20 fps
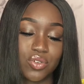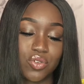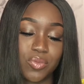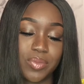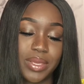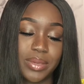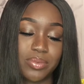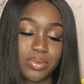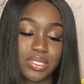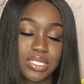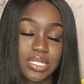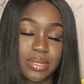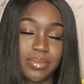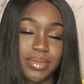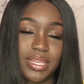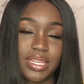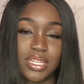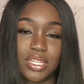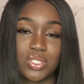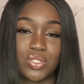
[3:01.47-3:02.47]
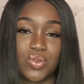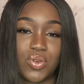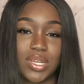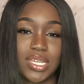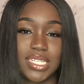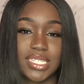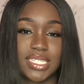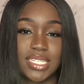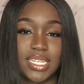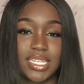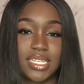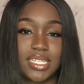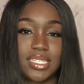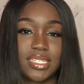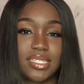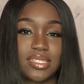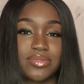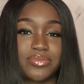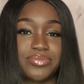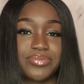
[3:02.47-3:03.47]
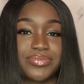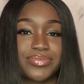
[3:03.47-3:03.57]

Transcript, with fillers: two people should be in the talking stage?